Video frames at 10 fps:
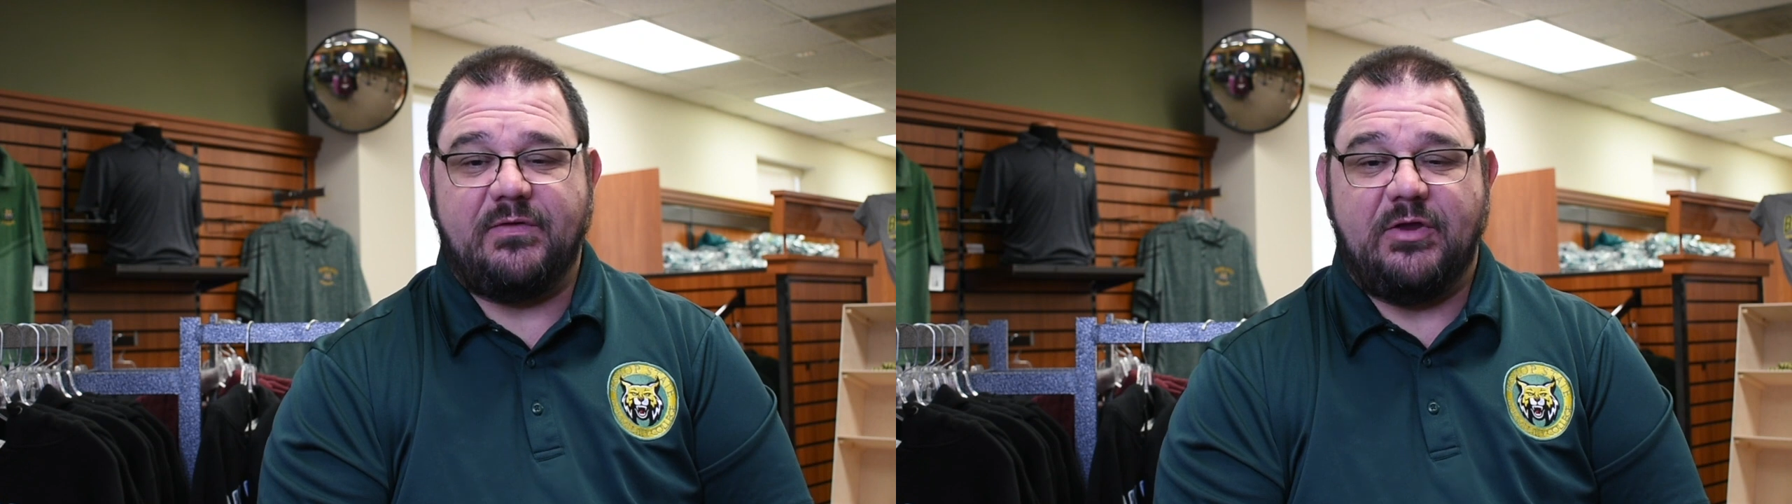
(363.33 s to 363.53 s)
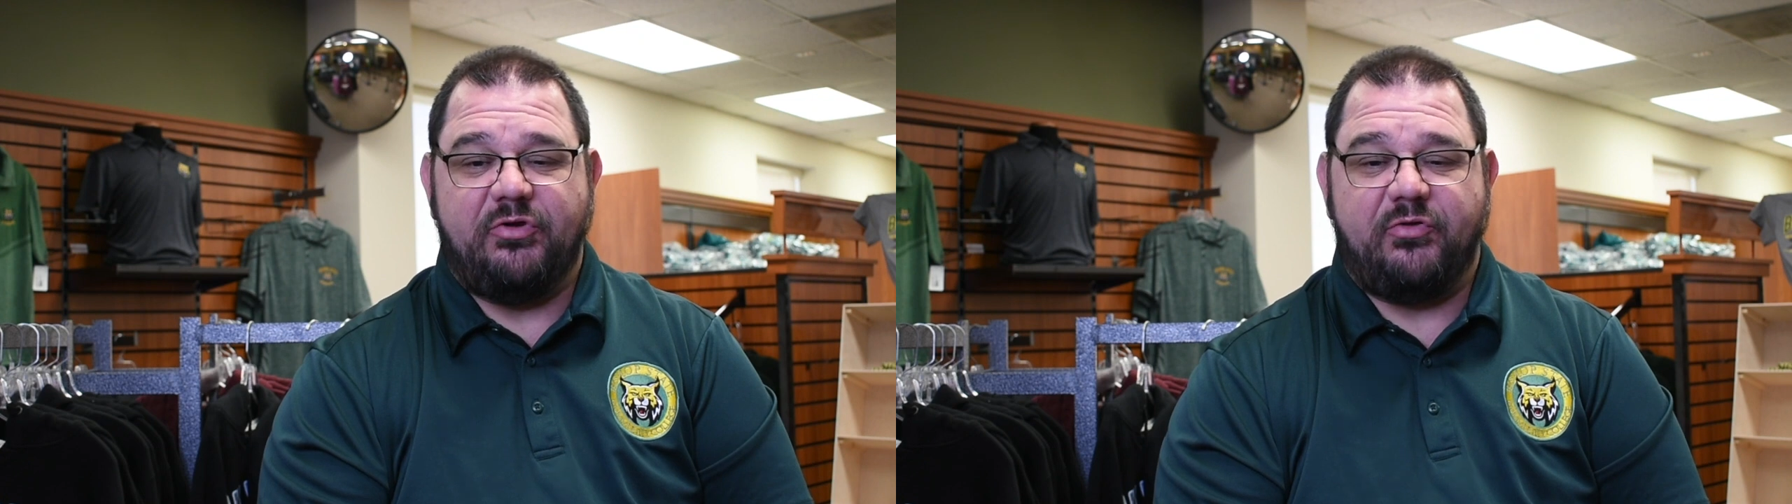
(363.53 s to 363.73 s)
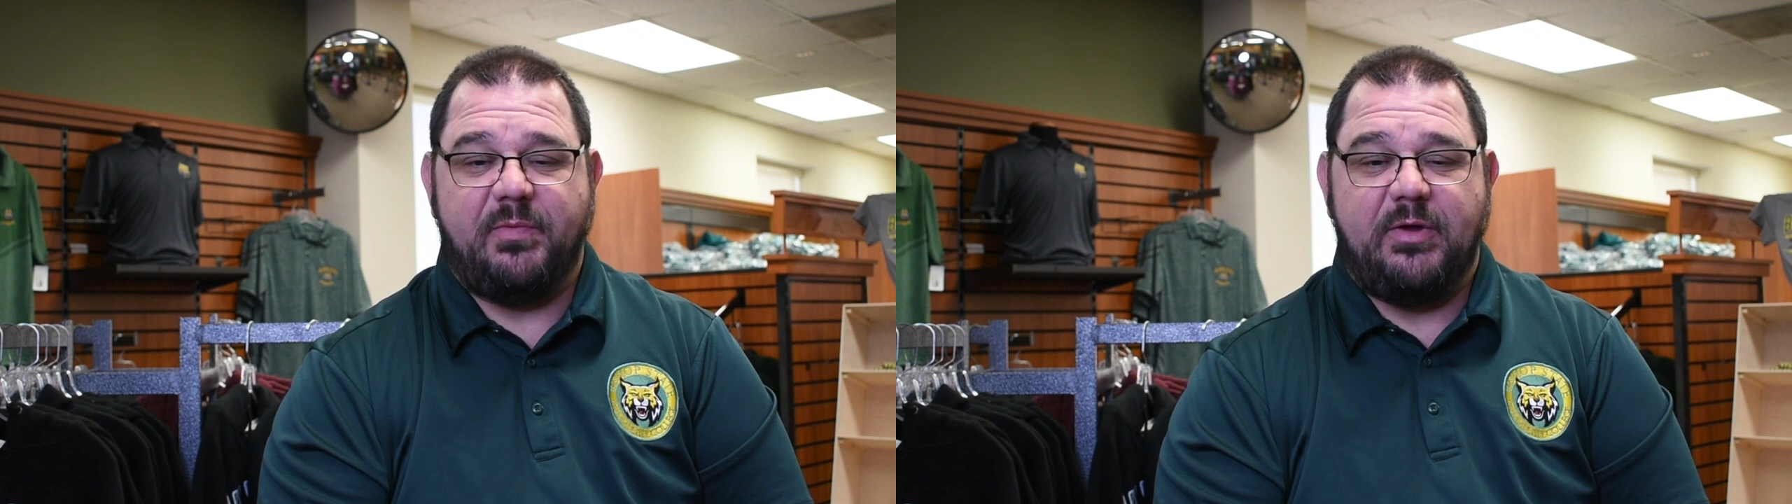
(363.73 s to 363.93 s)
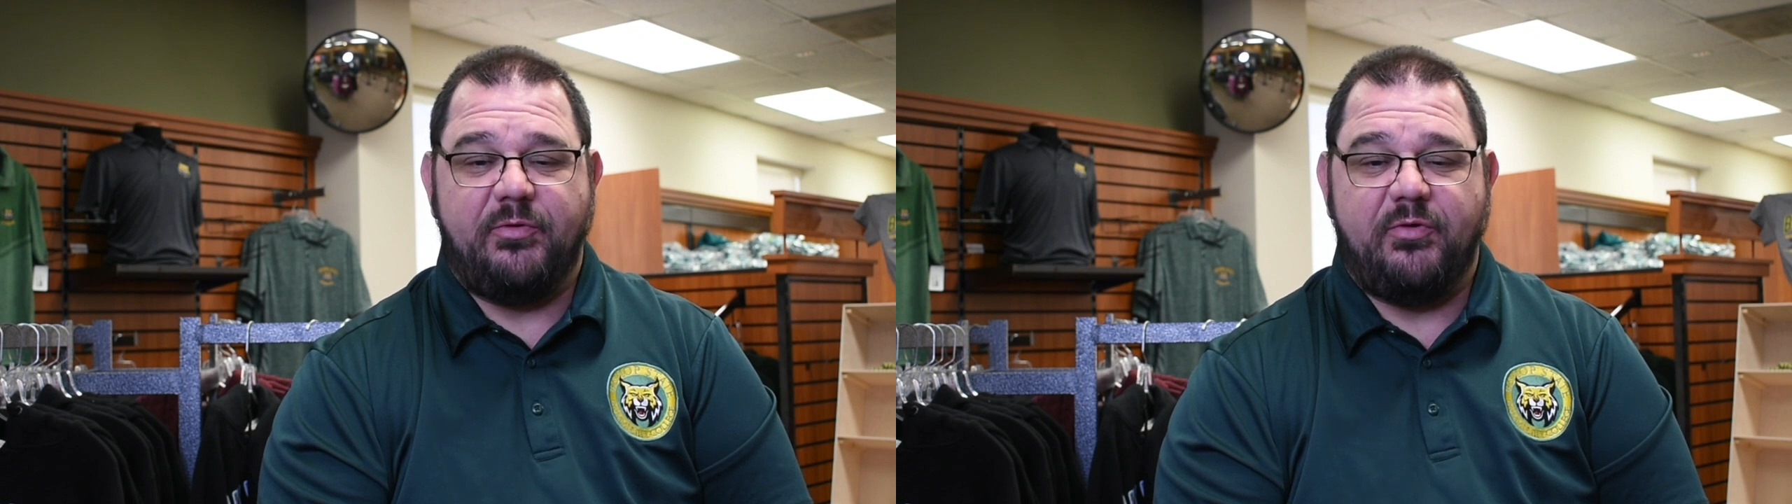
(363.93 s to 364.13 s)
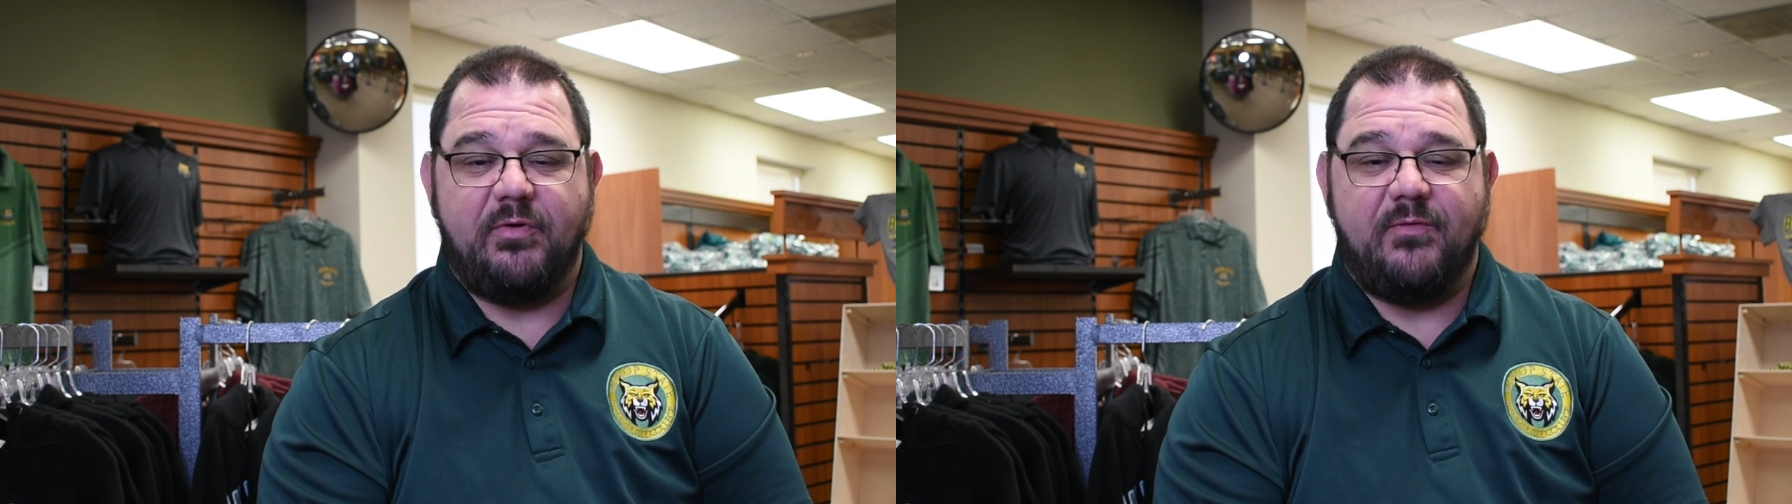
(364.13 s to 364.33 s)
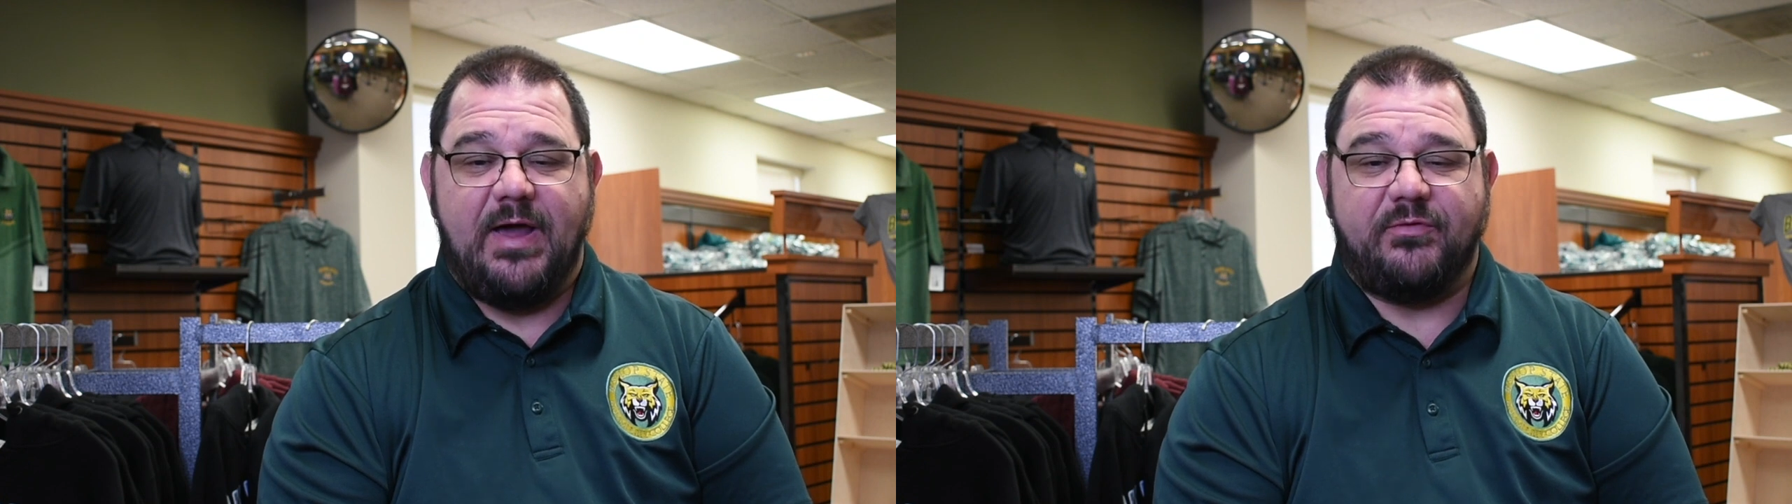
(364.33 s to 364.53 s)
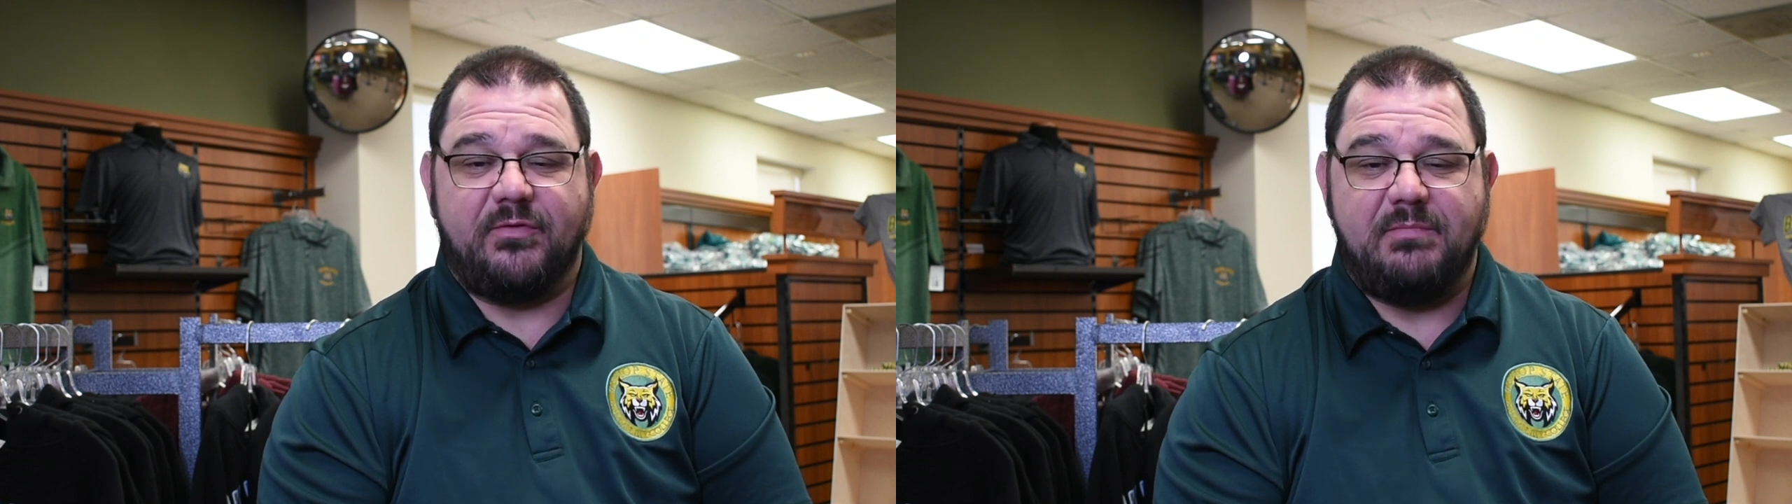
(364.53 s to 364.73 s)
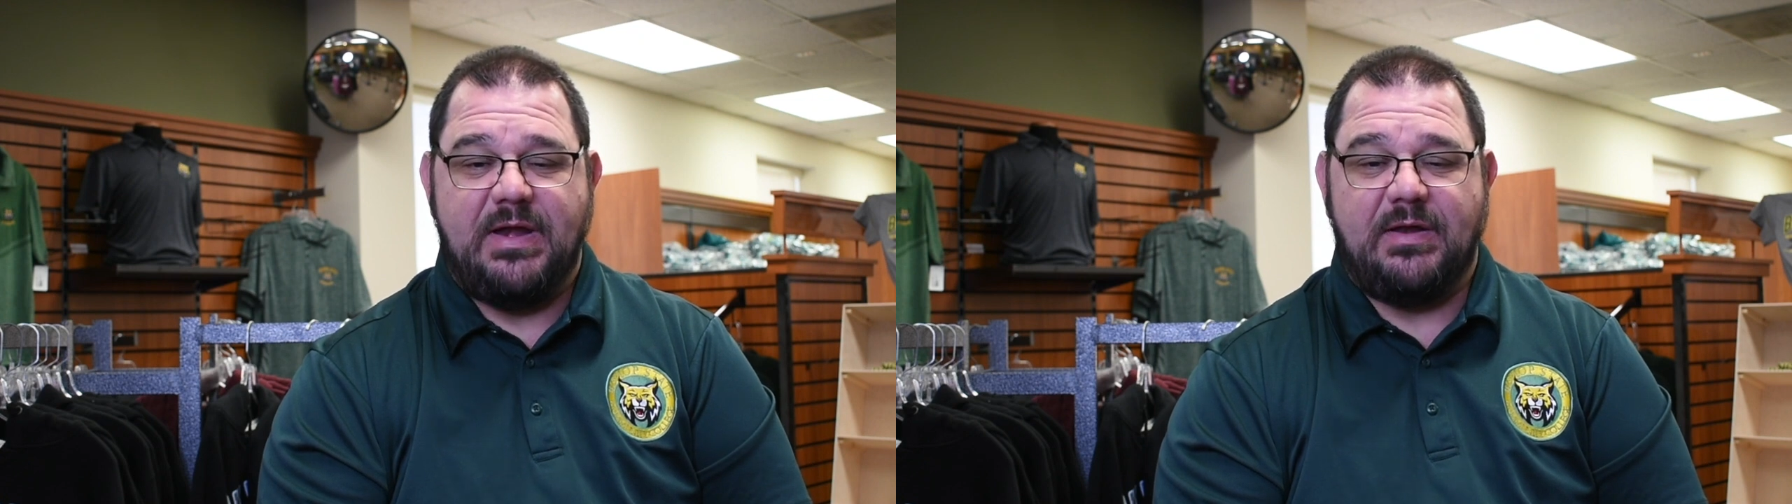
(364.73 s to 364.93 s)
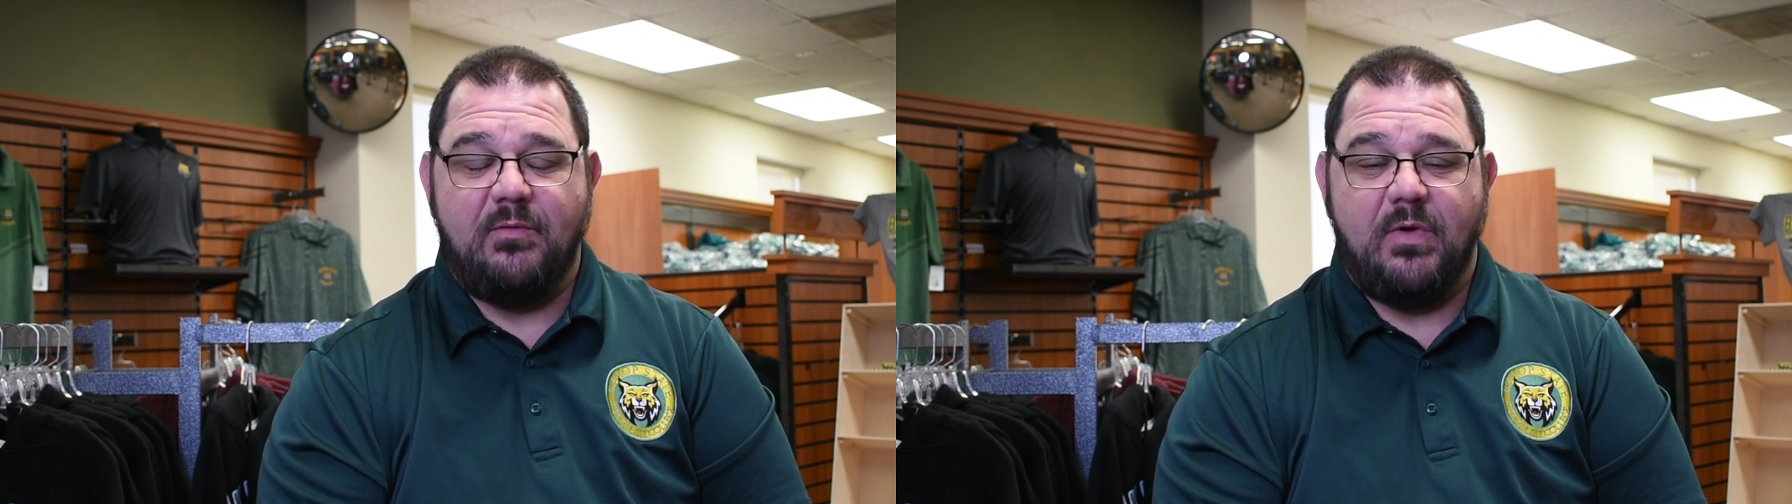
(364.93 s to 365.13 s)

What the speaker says: that you speak with your advisor immediately